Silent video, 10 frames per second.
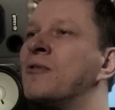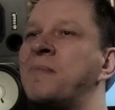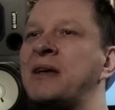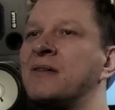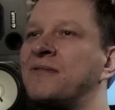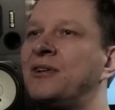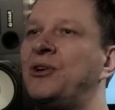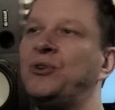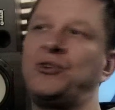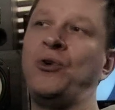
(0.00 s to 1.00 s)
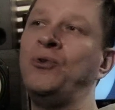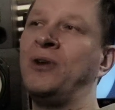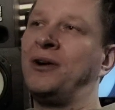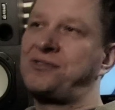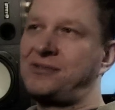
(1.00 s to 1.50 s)
bit of
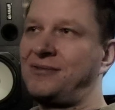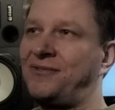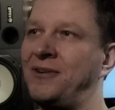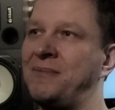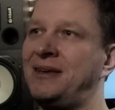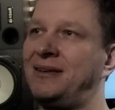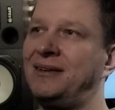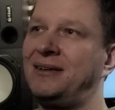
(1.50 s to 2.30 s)
kudos from it,